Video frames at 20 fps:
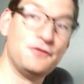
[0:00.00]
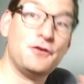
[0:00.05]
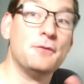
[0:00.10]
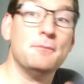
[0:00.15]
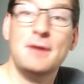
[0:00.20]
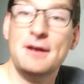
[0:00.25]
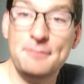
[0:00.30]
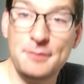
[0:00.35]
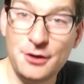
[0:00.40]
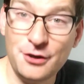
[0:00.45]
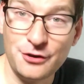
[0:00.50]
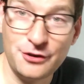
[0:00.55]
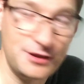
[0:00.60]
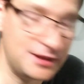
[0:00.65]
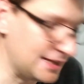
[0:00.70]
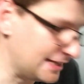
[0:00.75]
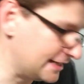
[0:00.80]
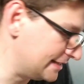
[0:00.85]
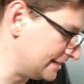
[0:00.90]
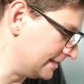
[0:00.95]
maybe heard of
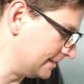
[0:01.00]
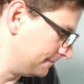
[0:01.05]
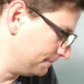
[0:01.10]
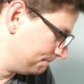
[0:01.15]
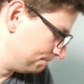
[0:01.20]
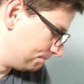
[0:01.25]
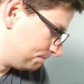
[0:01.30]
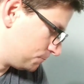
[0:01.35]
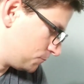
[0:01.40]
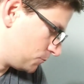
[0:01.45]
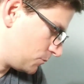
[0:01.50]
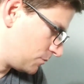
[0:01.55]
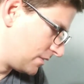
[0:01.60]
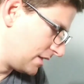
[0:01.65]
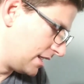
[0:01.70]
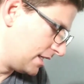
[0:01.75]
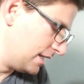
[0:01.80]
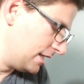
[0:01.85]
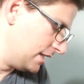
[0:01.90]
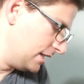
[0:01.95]
the idea.
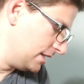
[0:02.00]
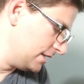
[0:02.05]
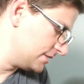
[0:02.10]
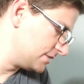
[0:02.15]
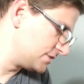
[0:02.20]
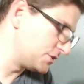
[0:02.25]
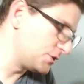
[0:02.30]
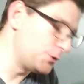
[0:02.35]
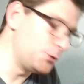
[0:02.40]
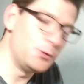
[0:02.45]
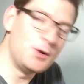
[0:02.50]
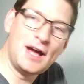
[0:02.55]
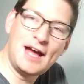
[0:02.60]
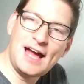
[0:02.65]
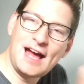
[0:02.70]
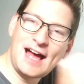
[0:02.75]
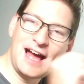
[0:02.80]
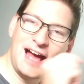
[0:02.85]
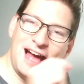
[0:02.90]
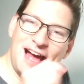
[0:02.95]
So
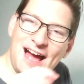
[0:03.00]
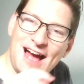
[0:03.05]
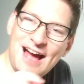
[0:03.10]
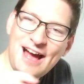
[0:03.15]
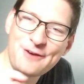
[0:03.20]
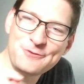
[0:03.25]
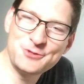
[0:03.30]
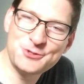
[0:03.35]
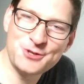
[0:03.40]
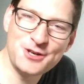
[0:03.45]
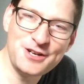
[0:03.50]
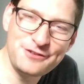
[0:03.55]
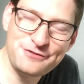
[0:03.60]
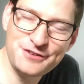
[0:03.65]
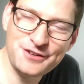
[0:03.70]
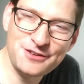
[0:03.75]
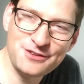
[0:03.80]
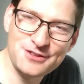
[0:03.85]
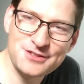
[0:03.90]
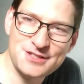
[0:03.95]
I was trying to
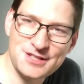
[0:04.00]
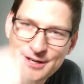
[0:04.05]
figure this